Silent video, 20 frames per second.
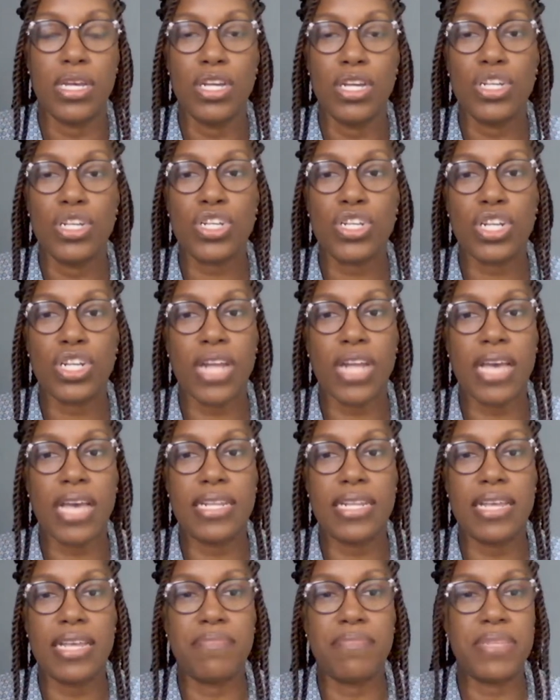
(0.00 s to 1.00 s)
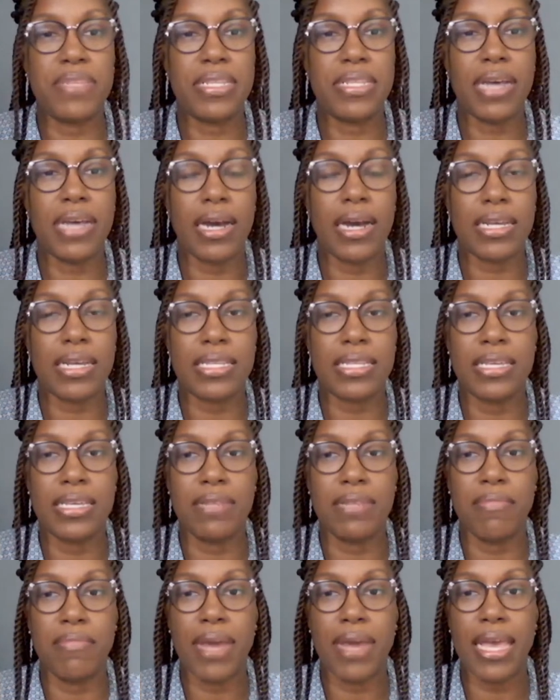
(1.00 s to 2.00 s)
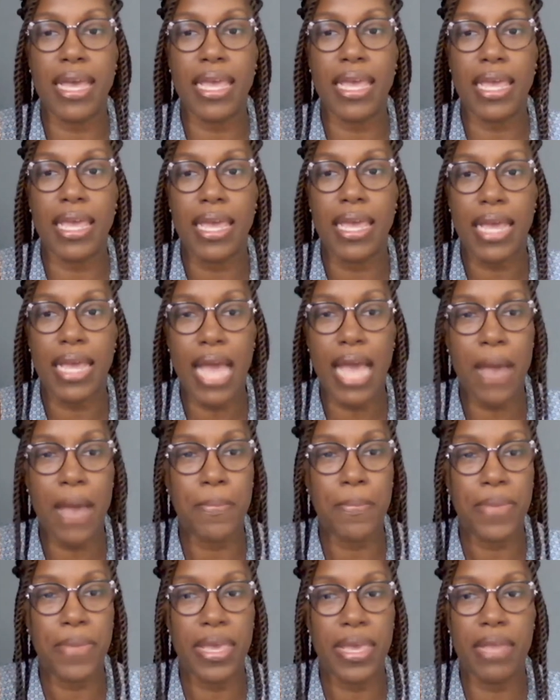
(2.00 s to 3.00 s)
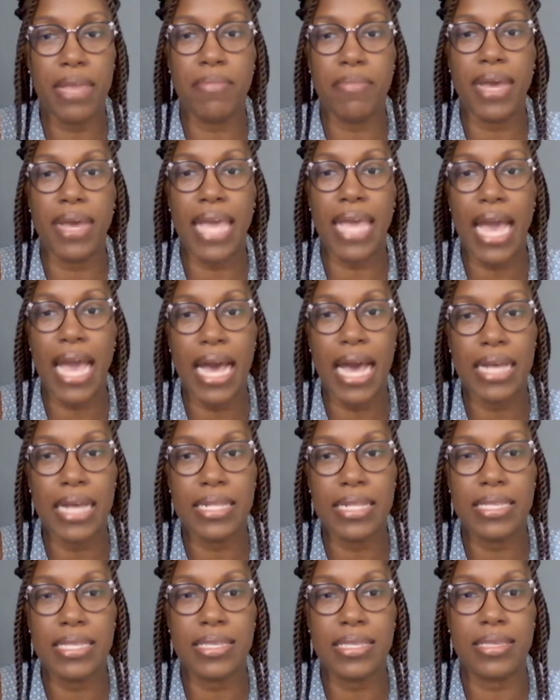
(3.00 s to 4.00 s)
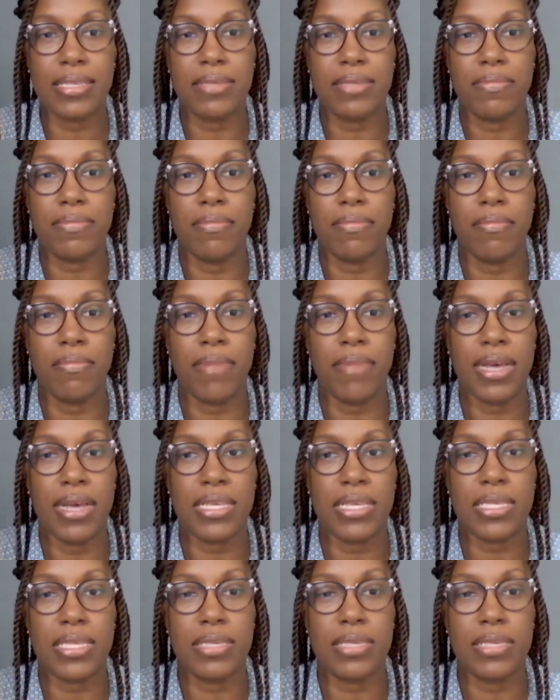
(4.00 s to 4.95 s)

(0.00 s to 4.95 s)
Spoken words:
should I then be targeting my campaign, my ads, my